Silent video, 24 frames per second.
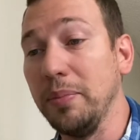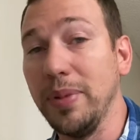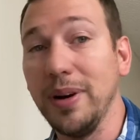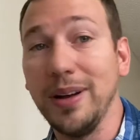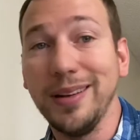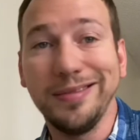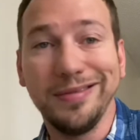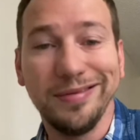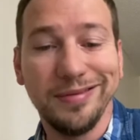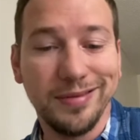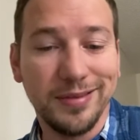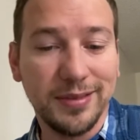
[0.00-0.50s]

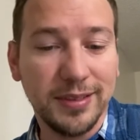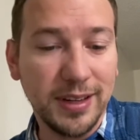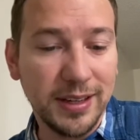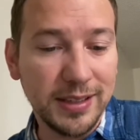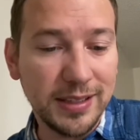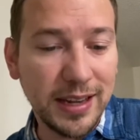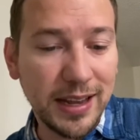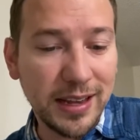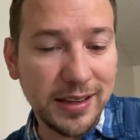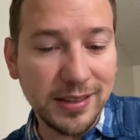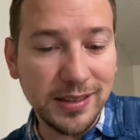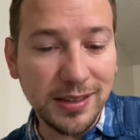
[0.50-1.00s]
But
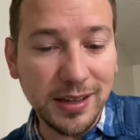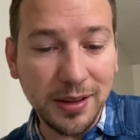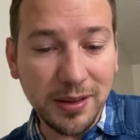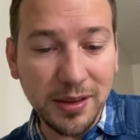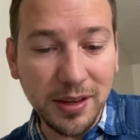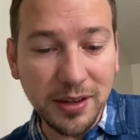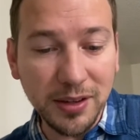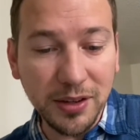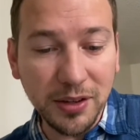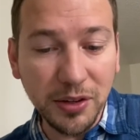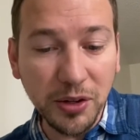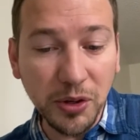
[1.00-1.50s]
this has
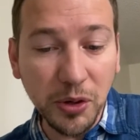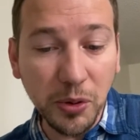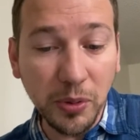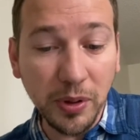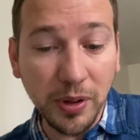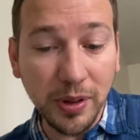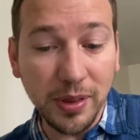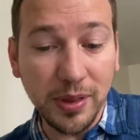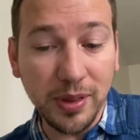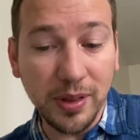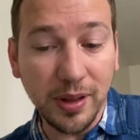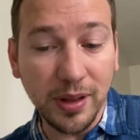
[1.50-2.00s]
nothing to do
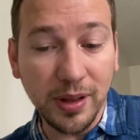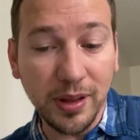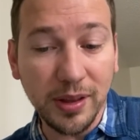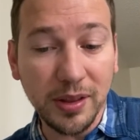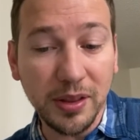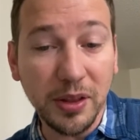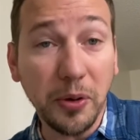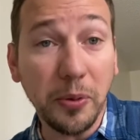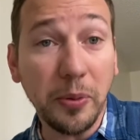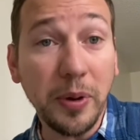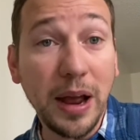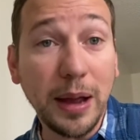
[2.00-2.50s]
with
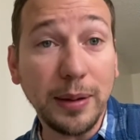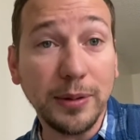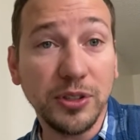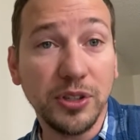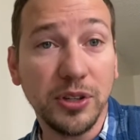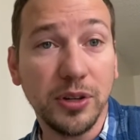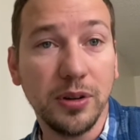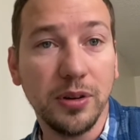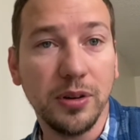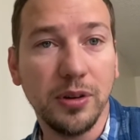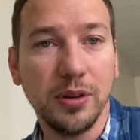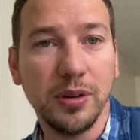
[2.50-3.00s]
the
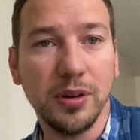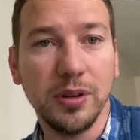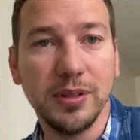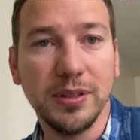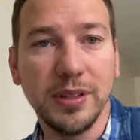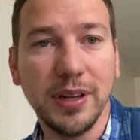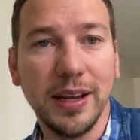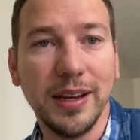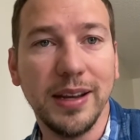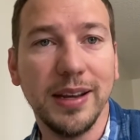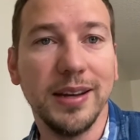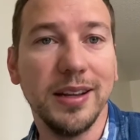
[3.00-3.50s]
rapture
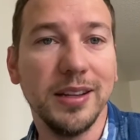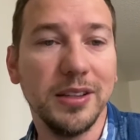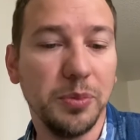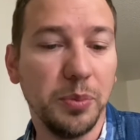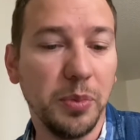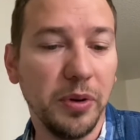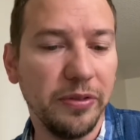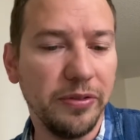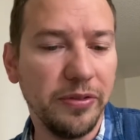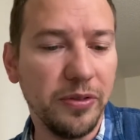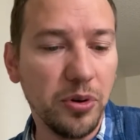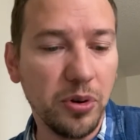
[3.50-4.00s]
or taking us
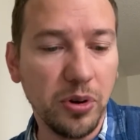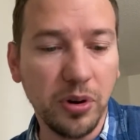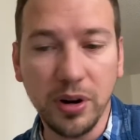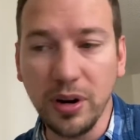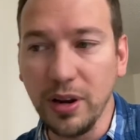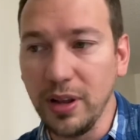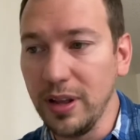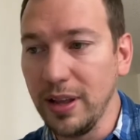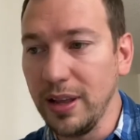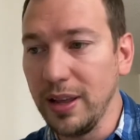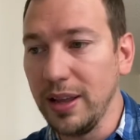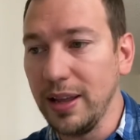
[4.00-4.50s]

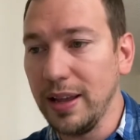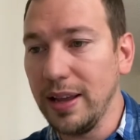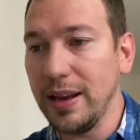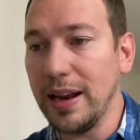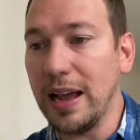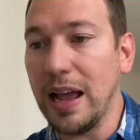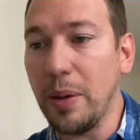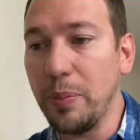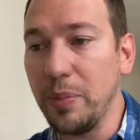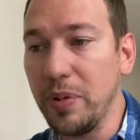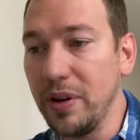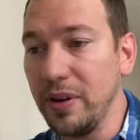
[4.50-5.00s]
before
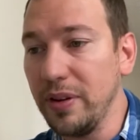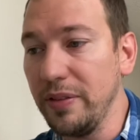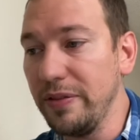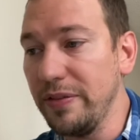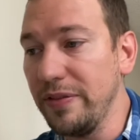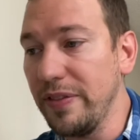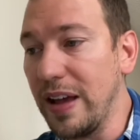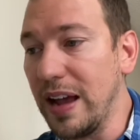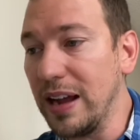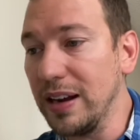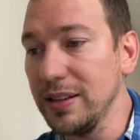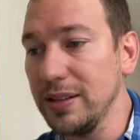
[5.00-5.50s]
it happened. In
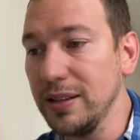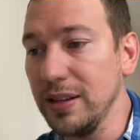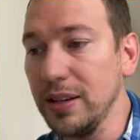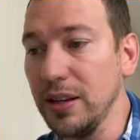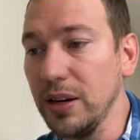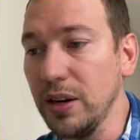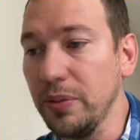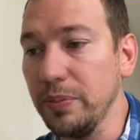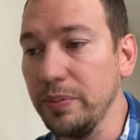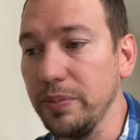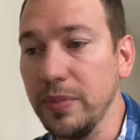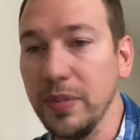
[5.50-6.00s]
fact,
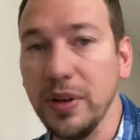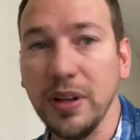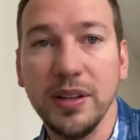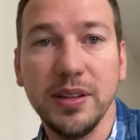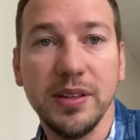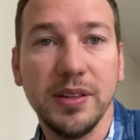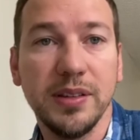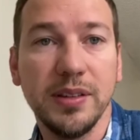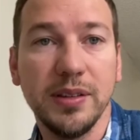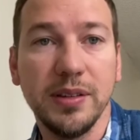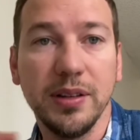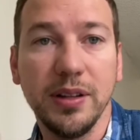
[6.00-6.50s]
you know,
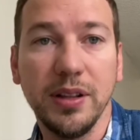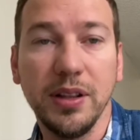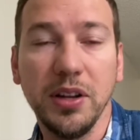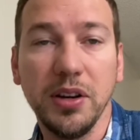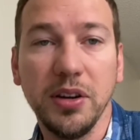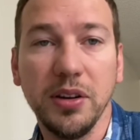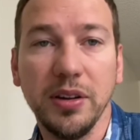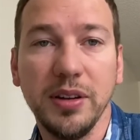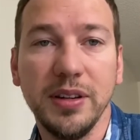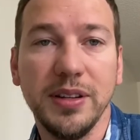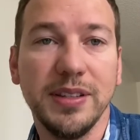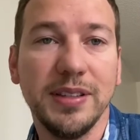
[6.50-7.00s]
it's
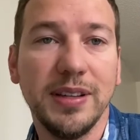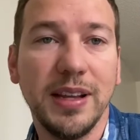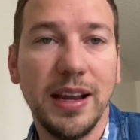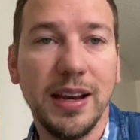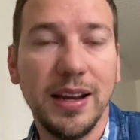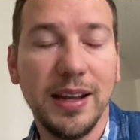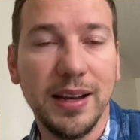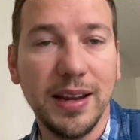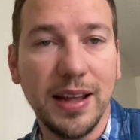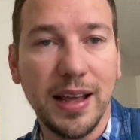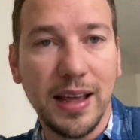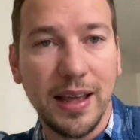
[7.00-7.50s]
clearly
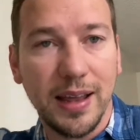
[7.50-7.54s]
stating